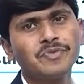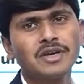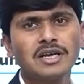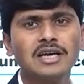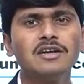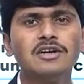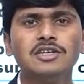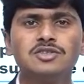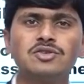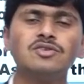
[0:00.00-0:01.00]
Clear?
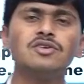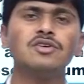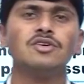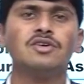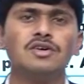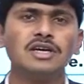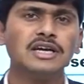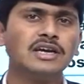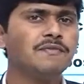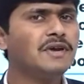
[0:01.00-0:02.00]
So
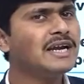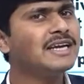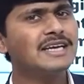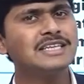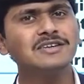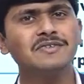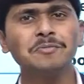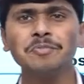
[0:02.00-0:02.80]
if we are decreasing one